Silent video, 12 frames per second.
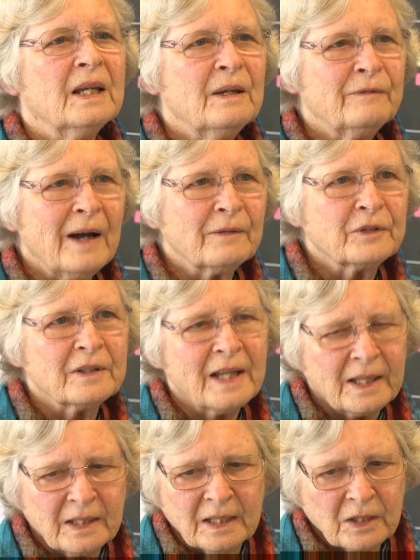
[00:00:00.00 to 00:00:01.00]
If after
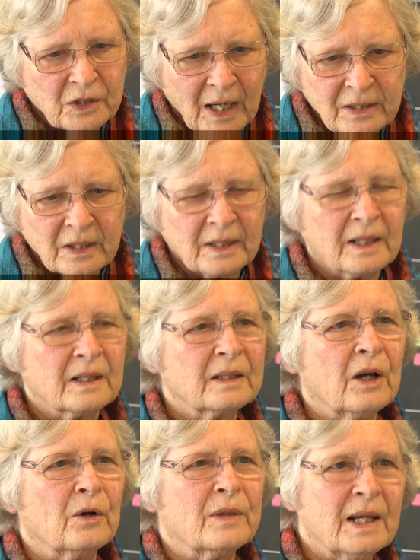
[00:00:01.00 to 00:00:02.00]
that they decide to let it
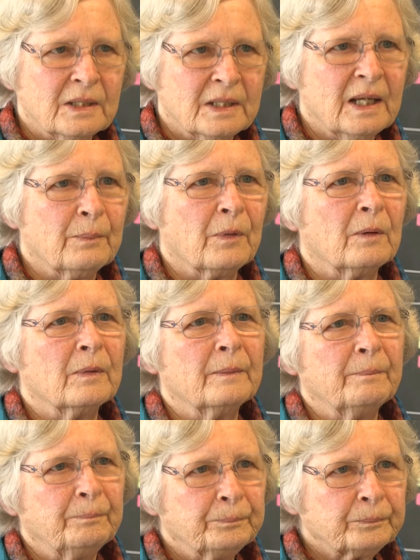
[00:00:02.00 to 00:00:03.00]
go, that's their problem.